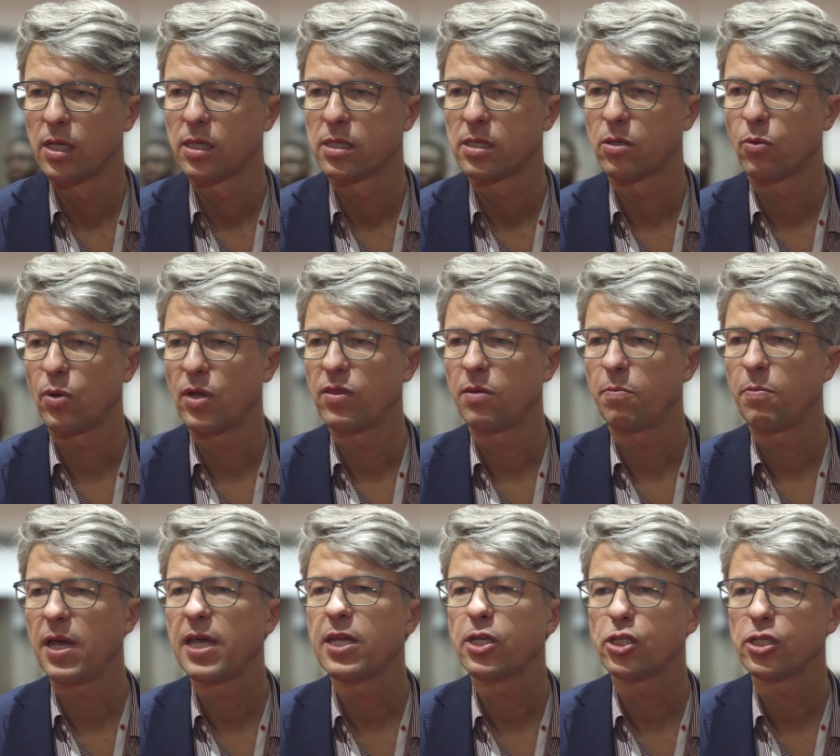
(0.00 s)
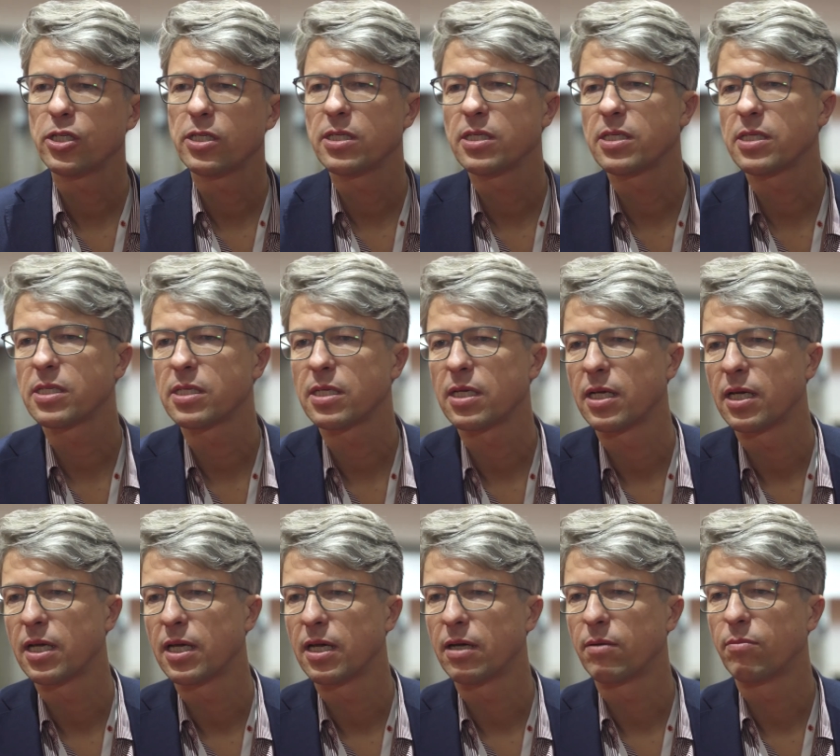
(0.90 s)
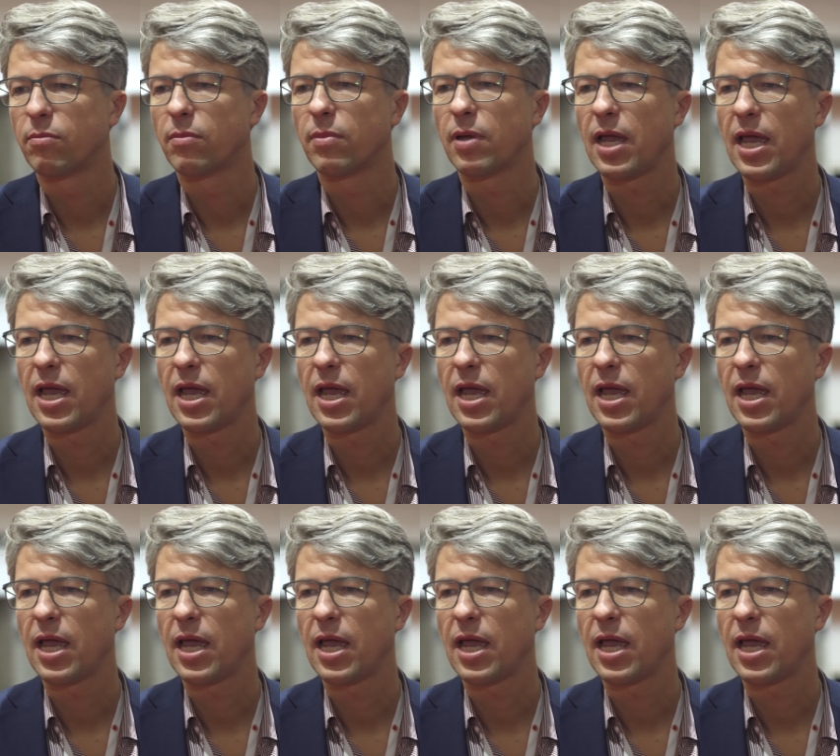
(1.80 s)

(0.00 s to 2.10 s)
So when the patients um,